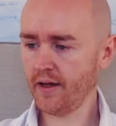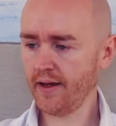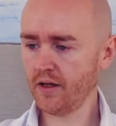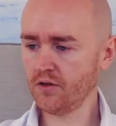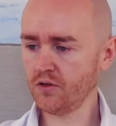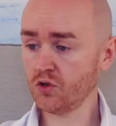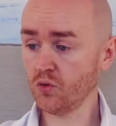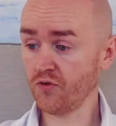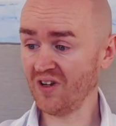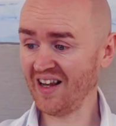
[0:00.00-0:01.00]
And so
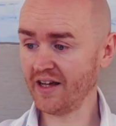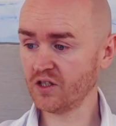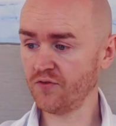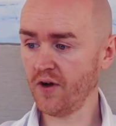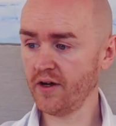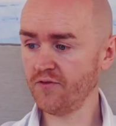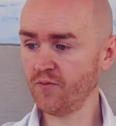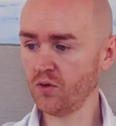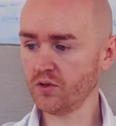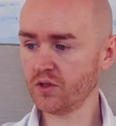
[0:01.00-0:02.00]
for the last five
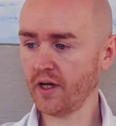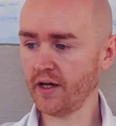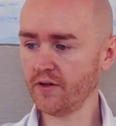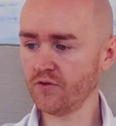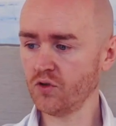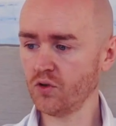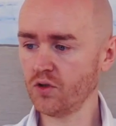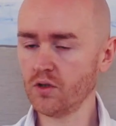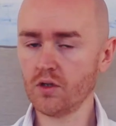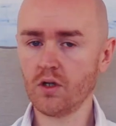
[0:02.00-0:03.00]
months, I have
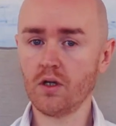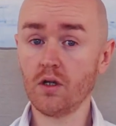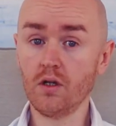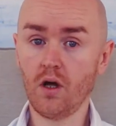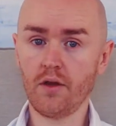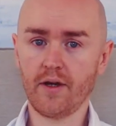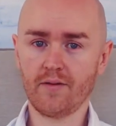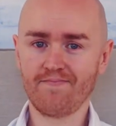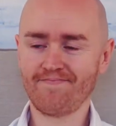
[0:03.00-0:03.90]
done nothing.